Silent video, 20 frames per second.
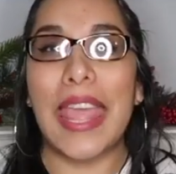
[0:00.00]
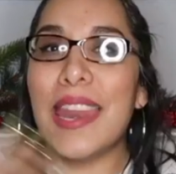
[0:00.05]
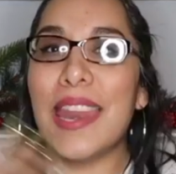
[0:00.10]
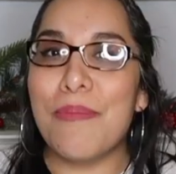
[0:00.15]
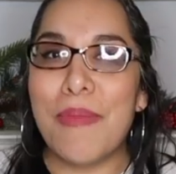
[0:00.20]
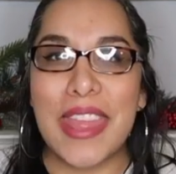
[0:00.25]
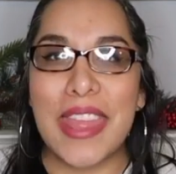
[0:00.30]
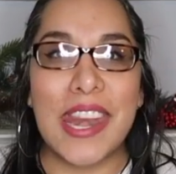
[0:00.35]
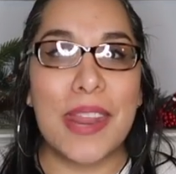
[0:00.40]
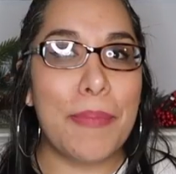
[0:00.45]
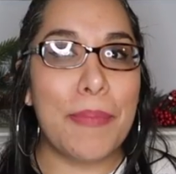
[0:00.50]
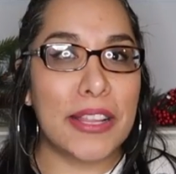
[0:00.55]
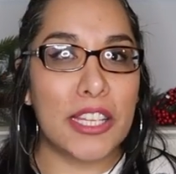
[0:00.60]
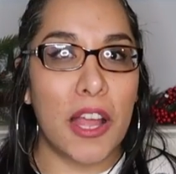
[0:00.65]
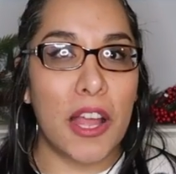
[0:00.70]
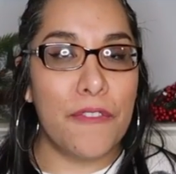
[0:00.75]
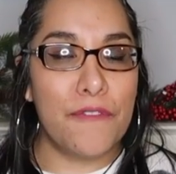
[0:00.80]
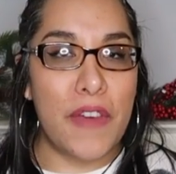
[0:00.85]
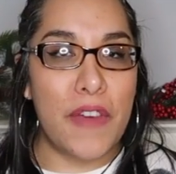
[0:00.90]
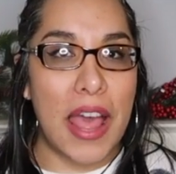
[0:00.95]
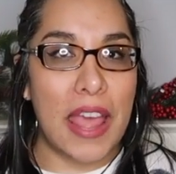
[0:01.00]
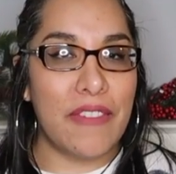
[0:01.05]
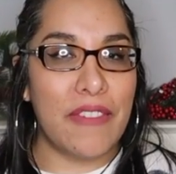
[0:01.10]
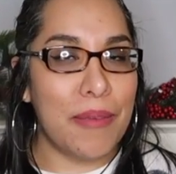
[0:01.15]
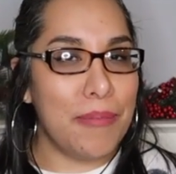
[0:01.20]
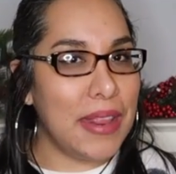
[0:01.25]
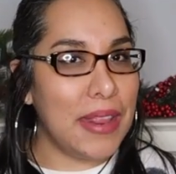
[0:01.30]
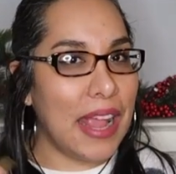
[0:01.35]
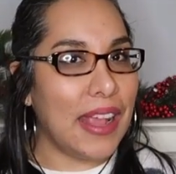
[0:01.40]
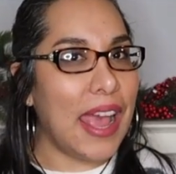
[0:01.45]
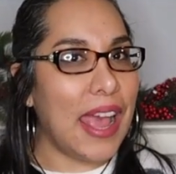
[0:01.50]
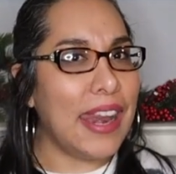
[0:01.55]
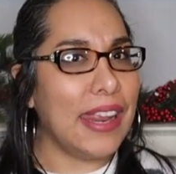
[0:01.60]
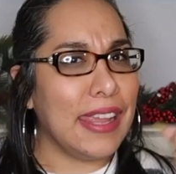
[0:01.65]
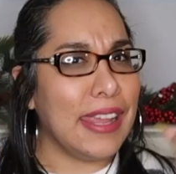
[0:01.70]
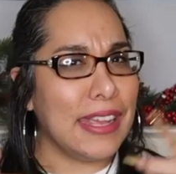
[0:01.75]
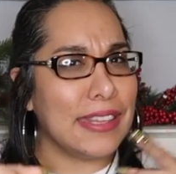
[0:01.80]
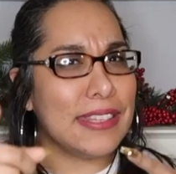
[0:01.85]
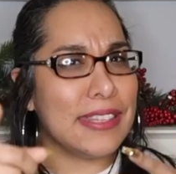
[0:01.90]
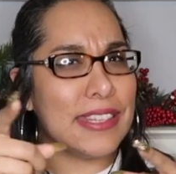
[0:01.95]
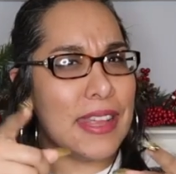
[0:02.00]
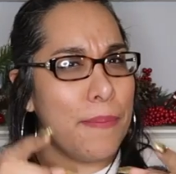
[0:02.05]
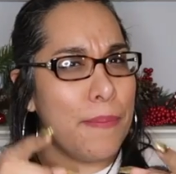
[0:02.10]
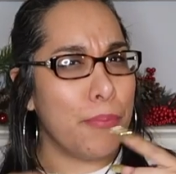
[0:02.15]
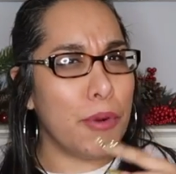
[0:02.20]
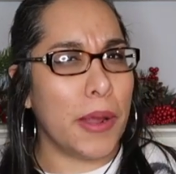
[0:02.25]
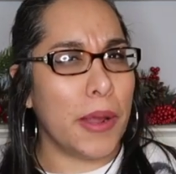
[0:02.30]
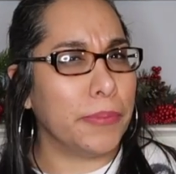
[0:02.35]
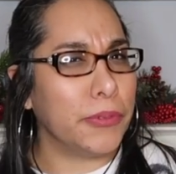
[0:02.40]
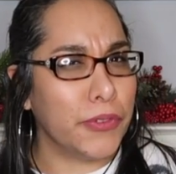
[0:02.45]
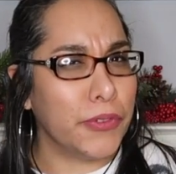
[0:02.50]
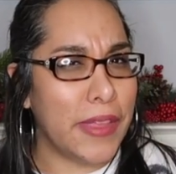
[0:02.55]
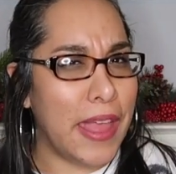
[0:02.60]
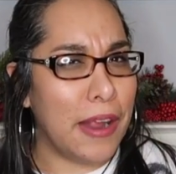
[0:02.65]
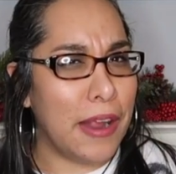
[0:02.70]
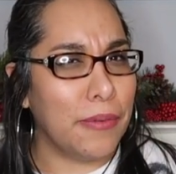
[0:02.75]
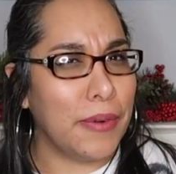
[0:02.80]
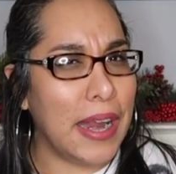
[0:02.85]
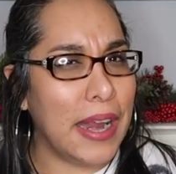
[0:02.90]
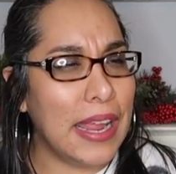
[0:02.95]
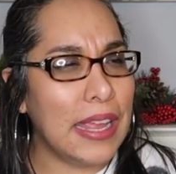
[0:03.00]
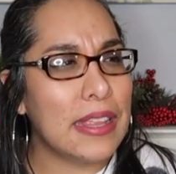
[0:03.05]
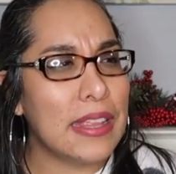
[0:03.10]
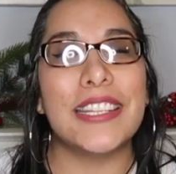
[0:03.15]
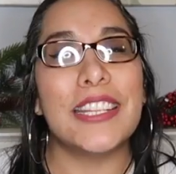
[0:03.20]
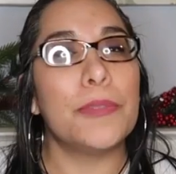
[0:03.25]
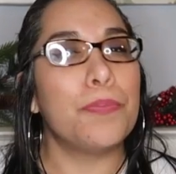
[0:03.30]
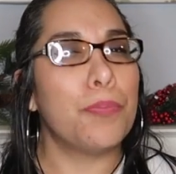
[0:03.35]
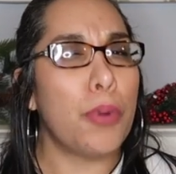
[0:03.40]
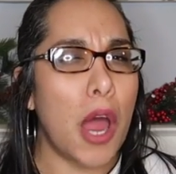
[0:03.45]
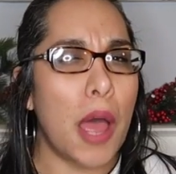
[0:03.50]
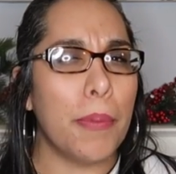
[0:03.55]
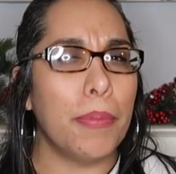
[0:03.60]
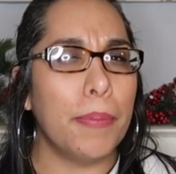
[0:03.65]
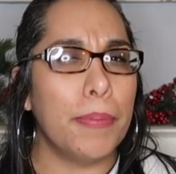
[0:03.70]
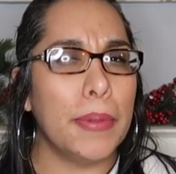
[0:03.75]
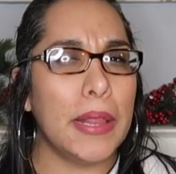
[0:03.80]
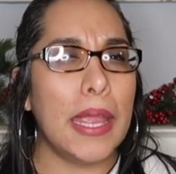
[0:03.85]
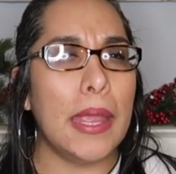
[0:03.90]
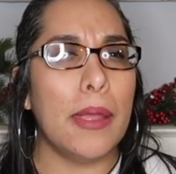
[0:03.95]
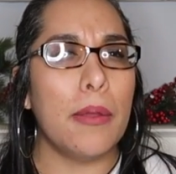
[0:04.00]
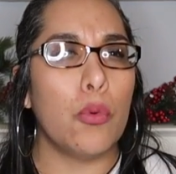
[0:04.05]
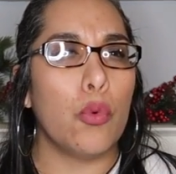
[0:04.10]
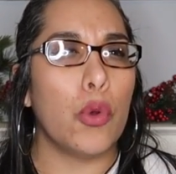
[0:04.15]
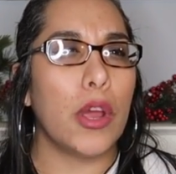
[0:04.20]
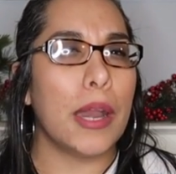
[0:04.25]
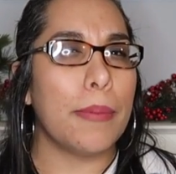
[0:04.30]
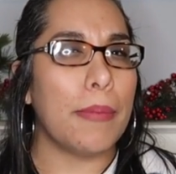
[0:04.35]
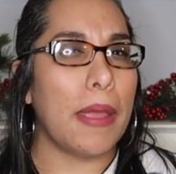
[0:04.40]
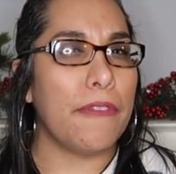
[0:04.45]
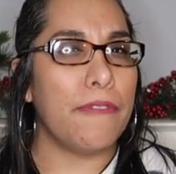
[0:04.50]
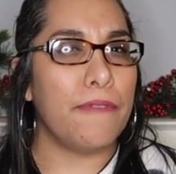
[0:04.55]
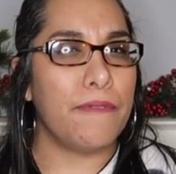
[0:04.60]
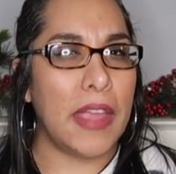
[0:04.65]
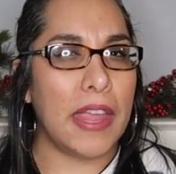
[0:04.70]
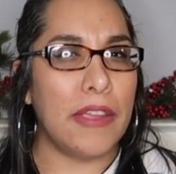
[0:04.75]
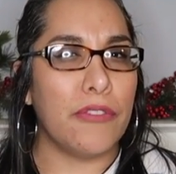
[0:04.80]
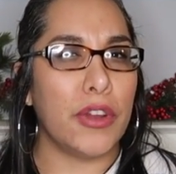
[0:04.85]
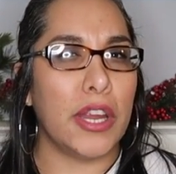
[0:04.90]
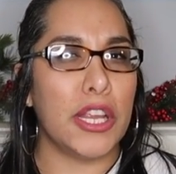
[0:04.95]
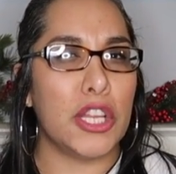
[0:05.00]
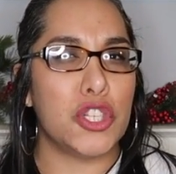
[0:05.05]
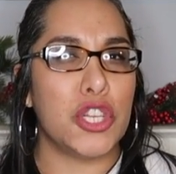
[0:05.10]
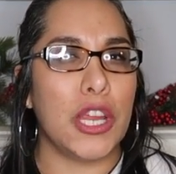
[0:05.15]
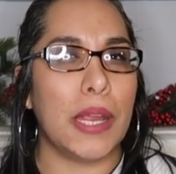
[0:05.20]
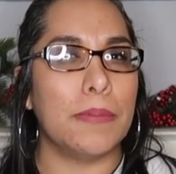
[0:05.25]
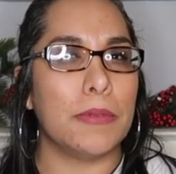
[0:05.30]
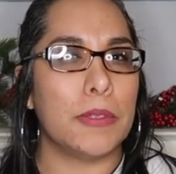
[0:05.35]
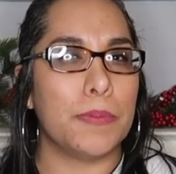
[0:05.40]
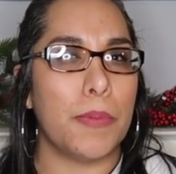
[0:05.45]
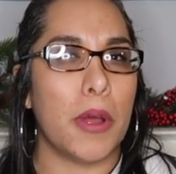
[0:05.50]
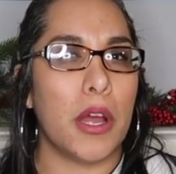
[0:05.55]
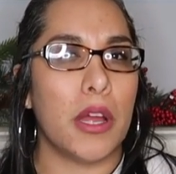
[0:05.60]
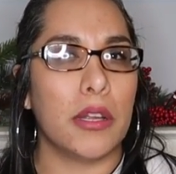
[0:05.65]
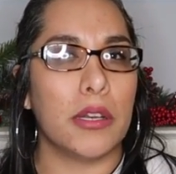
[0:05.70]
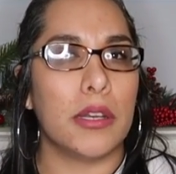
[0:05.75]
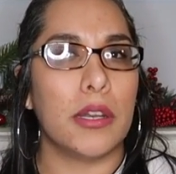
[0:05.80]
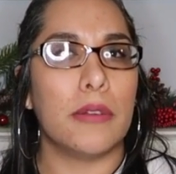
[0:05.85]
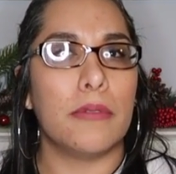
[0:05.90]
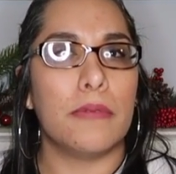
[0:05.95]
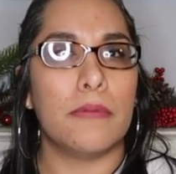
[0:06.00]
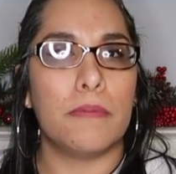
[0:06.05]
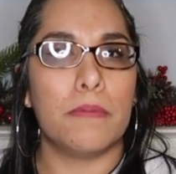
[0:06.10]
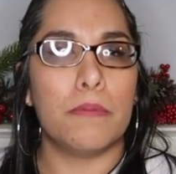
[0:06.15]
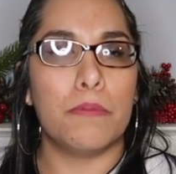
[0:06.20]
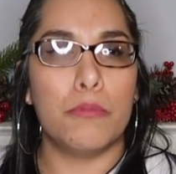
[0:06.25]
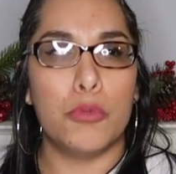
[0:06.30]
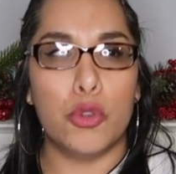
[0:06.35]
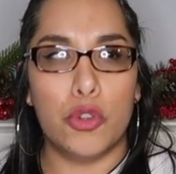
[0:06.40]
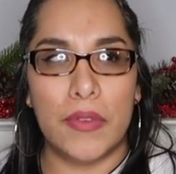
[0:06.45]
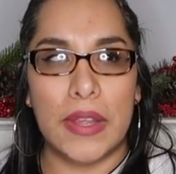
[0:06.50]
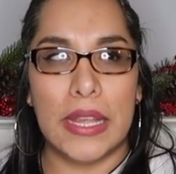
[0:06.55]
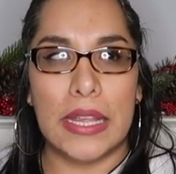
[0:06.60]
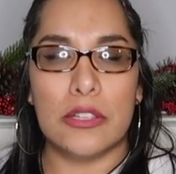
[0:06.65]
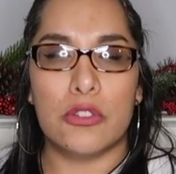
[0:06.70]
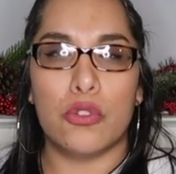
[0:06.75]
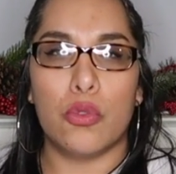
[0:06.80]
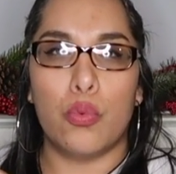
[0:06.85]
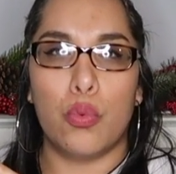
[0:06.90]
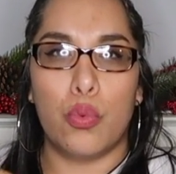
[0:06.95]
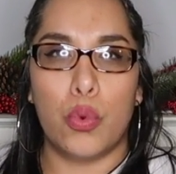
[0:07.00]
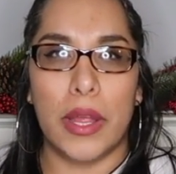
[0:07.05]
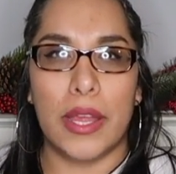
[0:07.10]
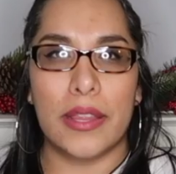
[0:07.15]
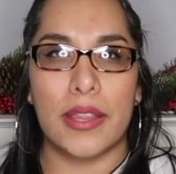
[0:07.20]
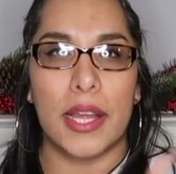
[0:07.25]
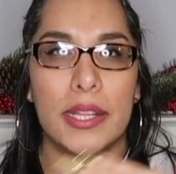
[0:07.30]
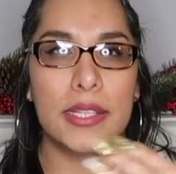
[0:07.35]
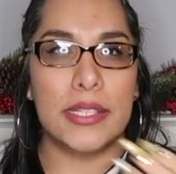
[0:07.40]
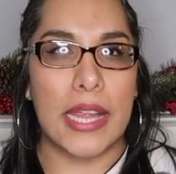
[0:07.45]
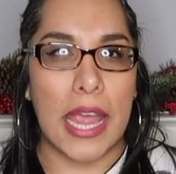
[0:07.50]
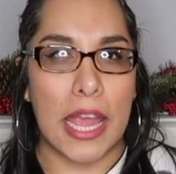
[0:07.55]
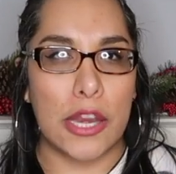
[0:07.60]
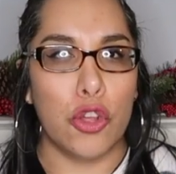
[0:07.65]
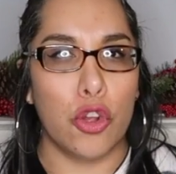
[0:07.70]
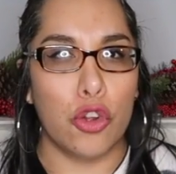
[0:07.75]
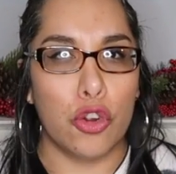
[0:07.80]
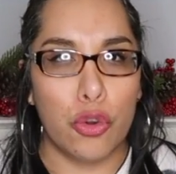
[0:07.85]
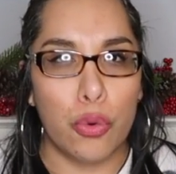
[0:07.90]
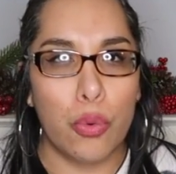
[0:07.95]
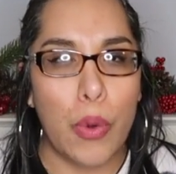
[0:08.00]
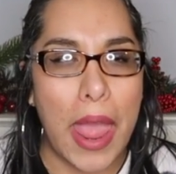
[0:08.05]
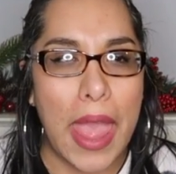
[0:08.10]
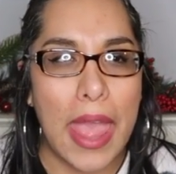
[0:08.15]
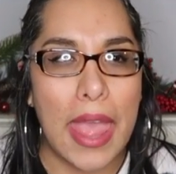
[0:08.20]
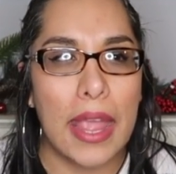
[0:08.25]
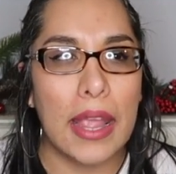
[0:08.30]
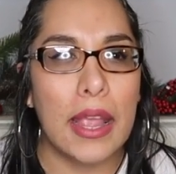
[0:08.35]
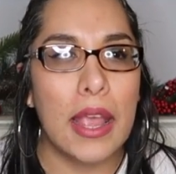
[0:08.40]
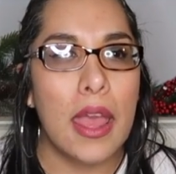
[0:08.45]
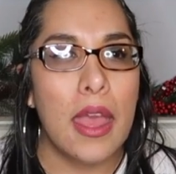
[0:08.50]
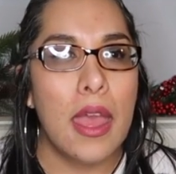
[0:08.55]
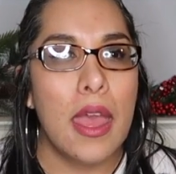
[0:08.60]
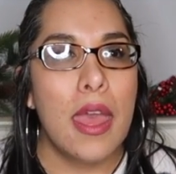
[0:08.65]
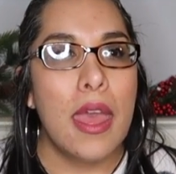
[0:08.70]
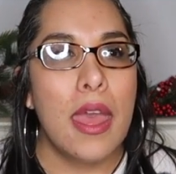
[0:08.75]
And it made it in my top 5. I mean, I gotta get some props for that, right? This is probably one of my favorite James Bond movies with Daniel Craig.